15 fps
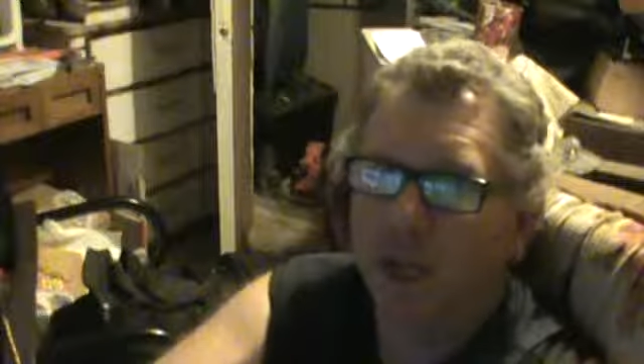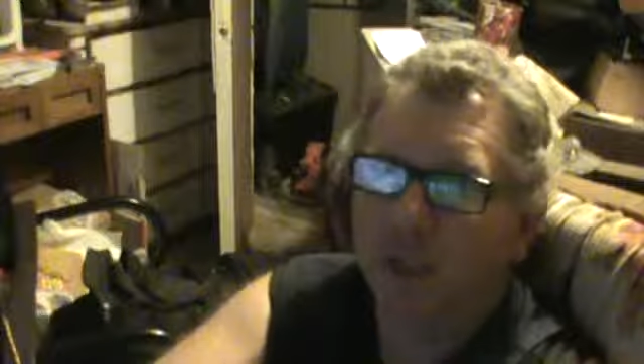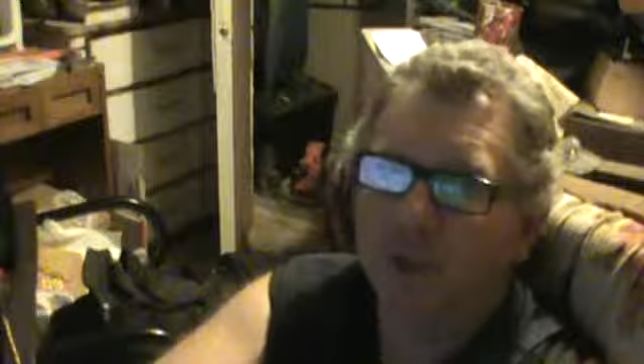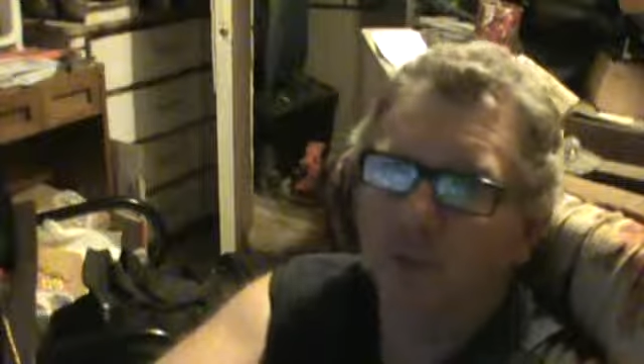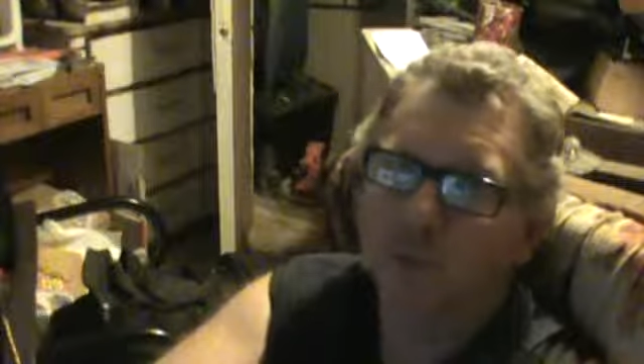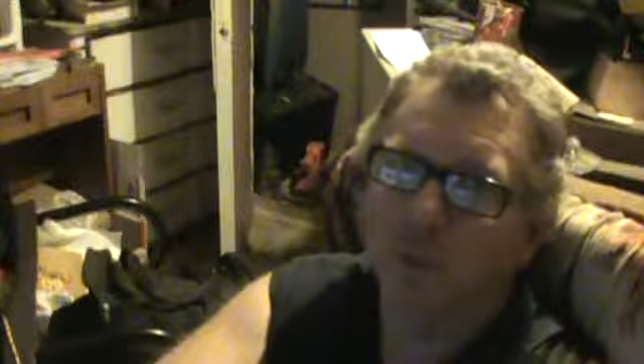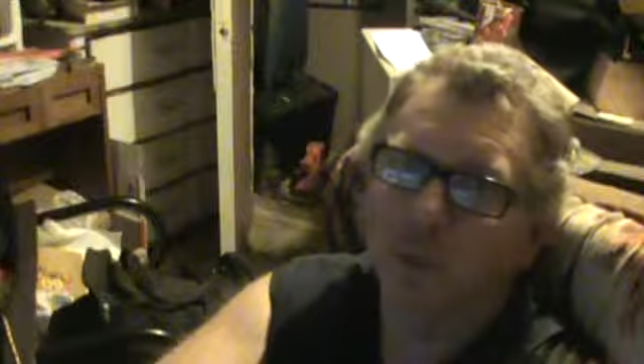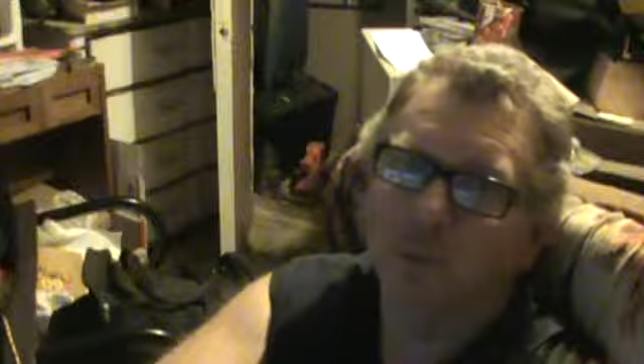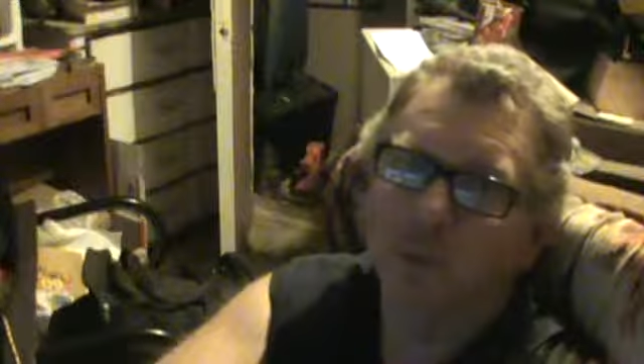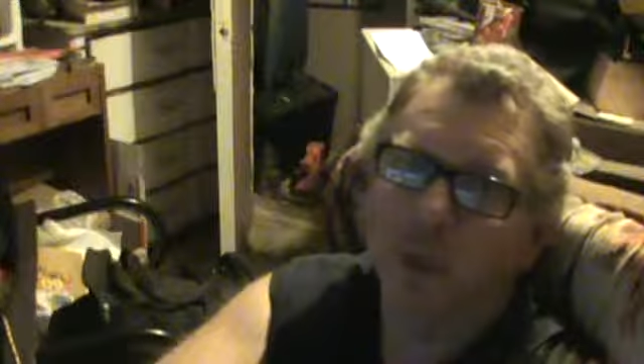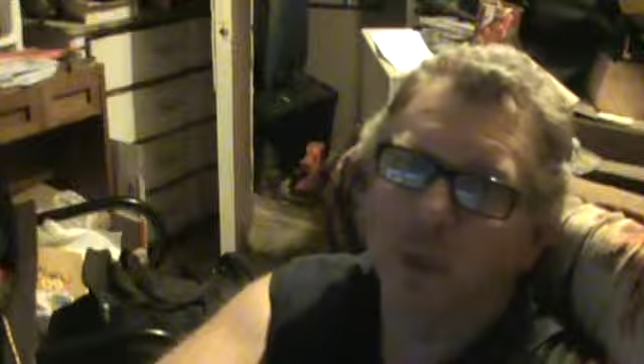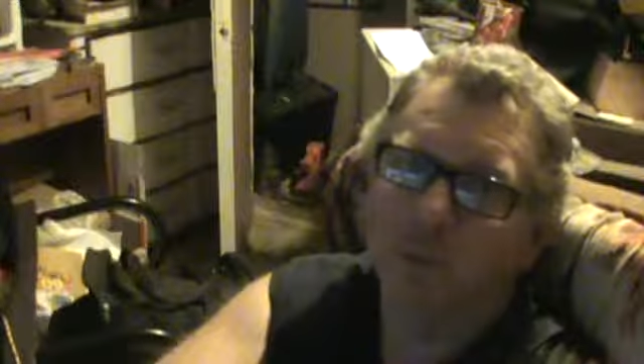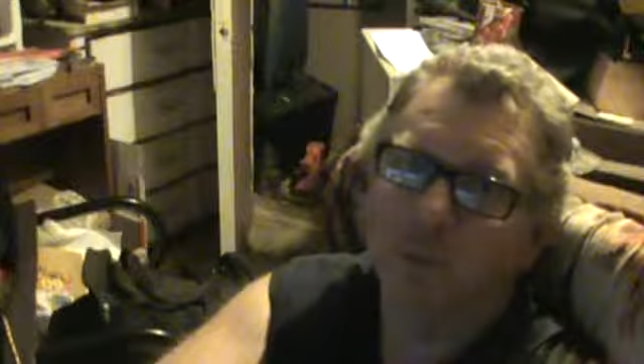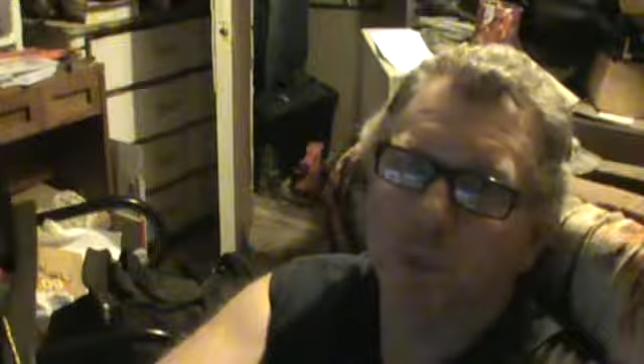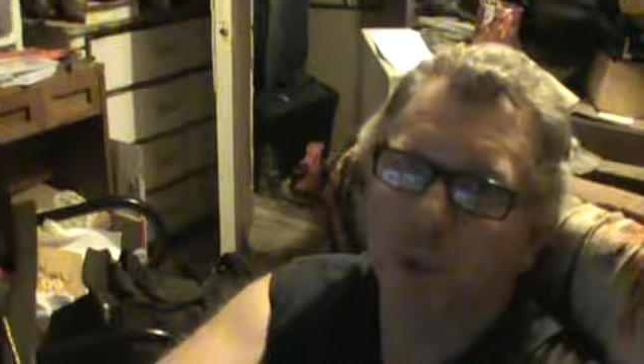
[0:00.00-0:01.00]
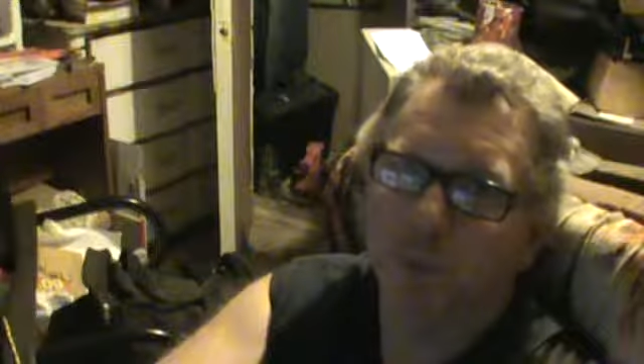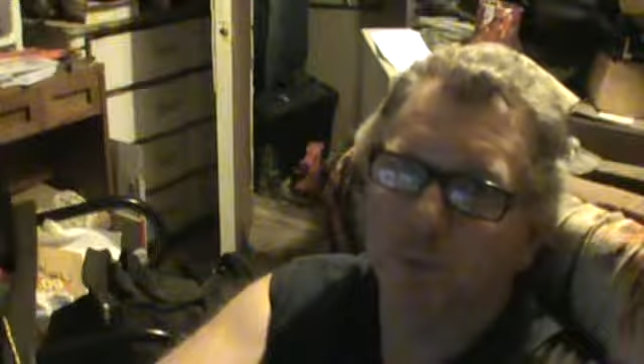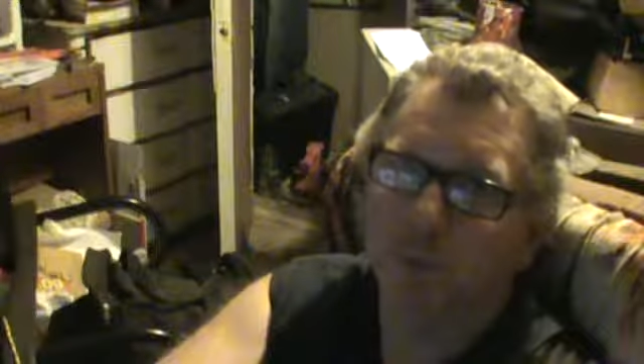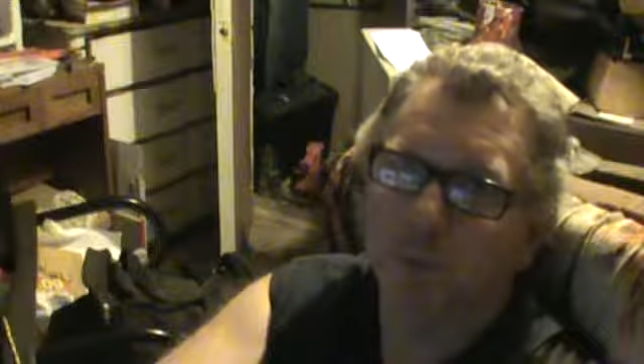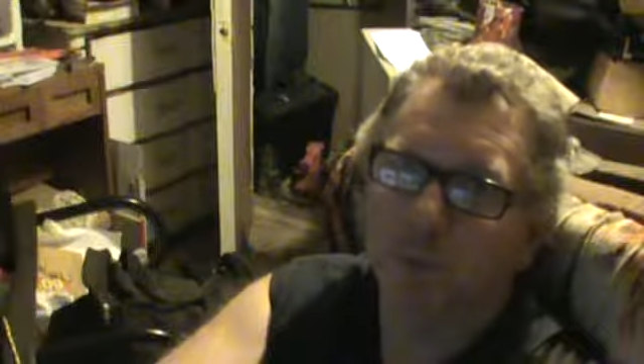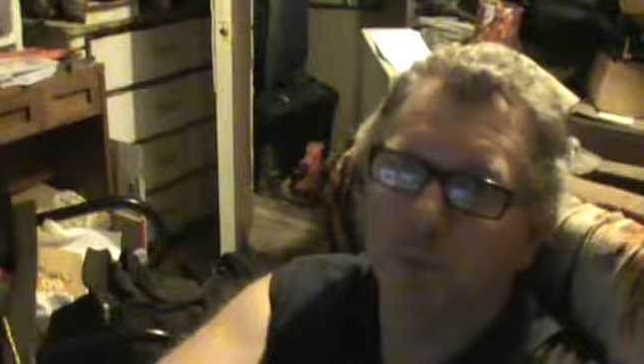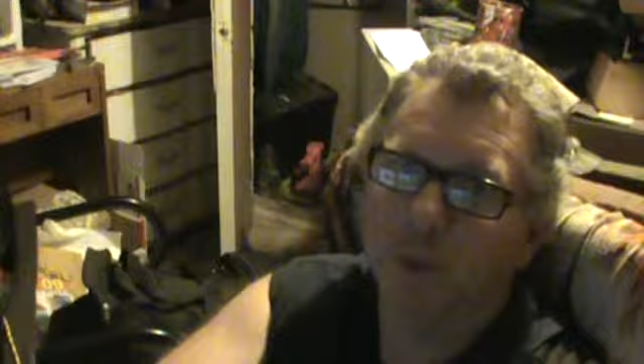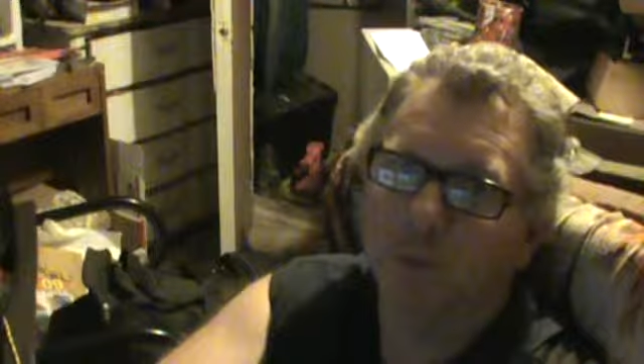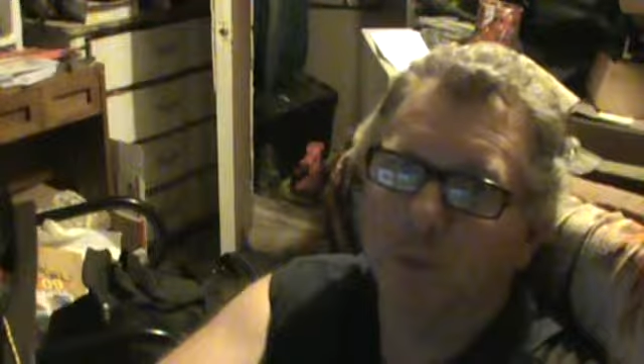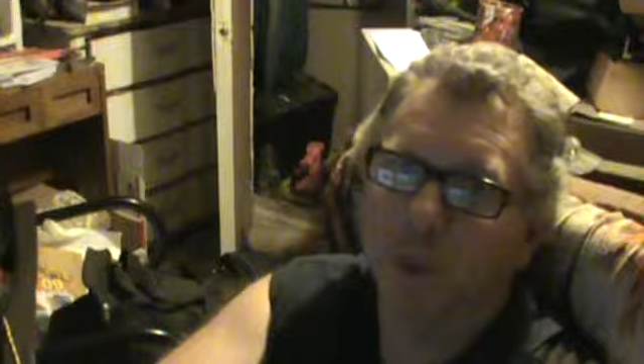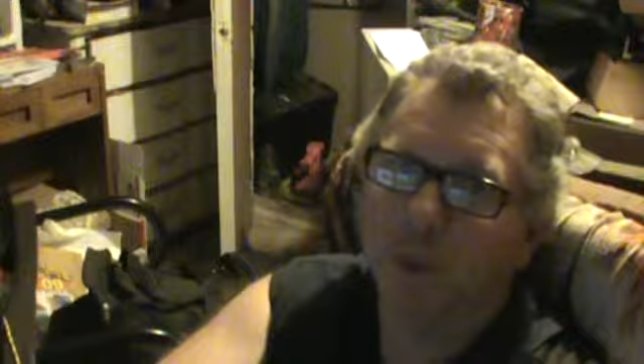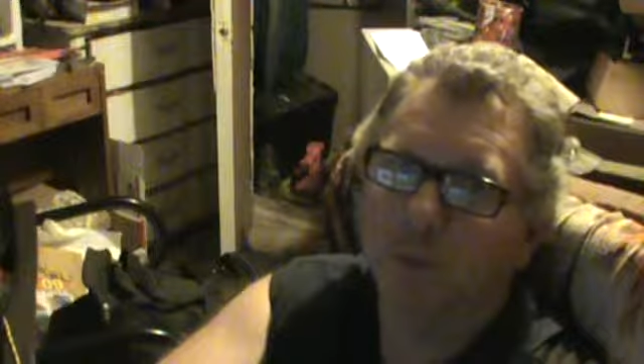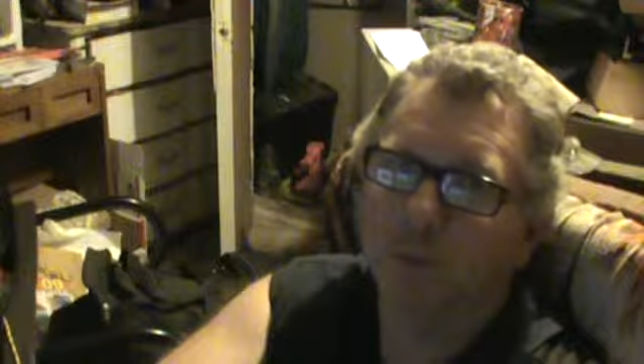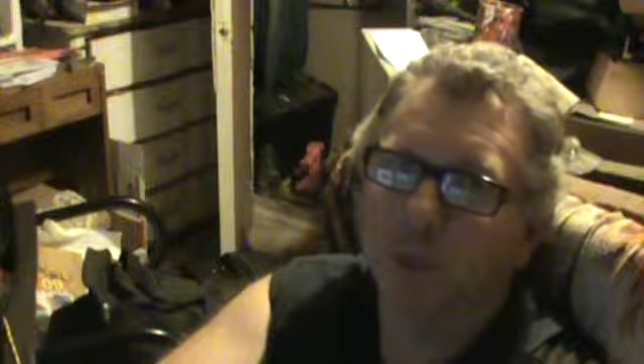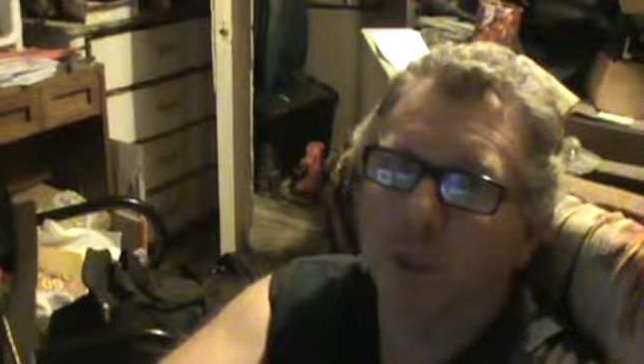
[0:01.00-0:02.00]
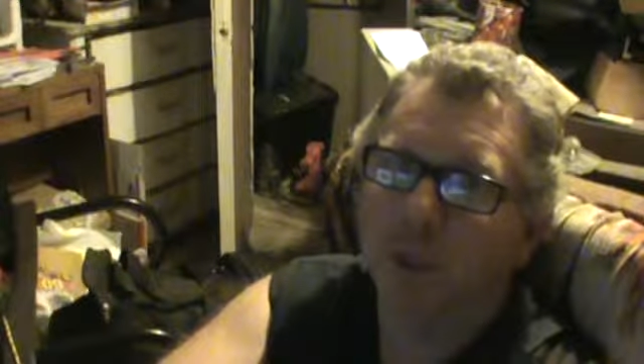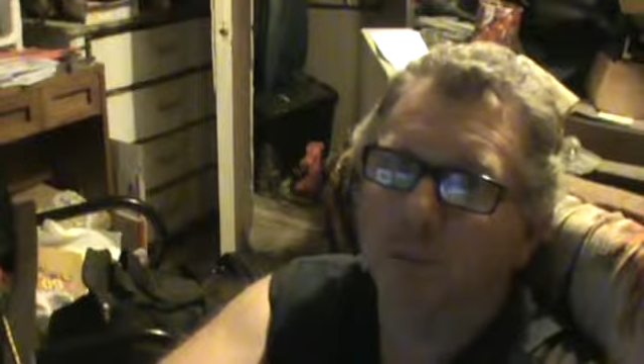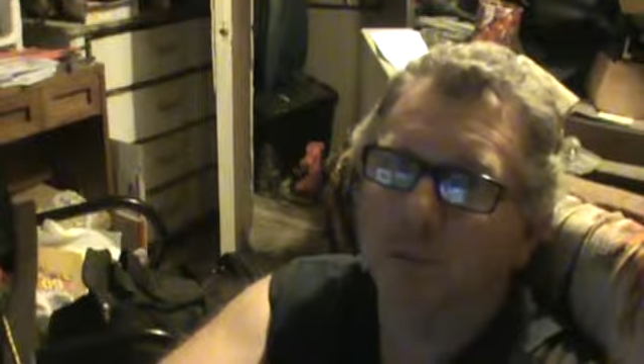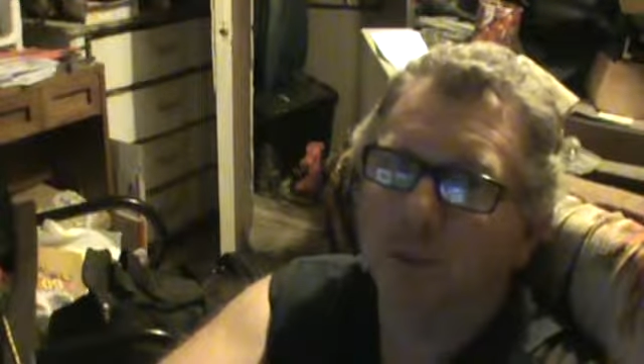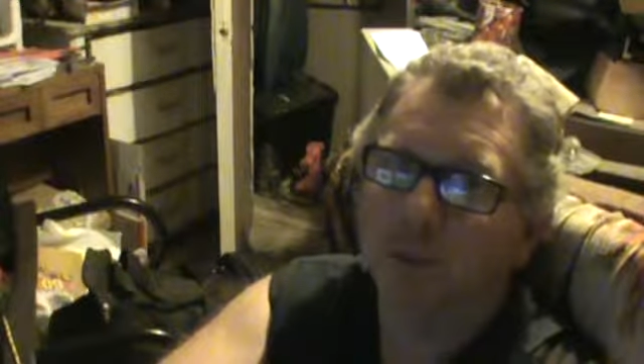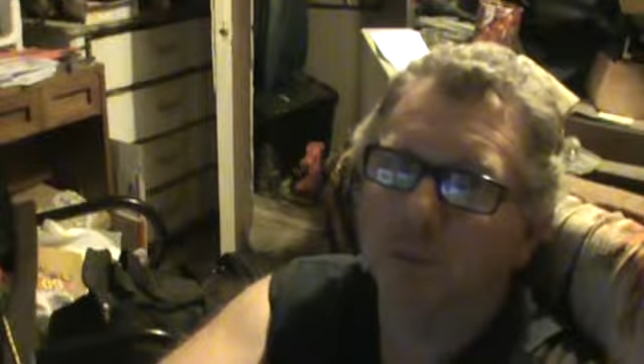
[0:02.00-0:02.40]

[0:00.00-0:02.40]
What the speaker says: as for a mud pump, the mud pump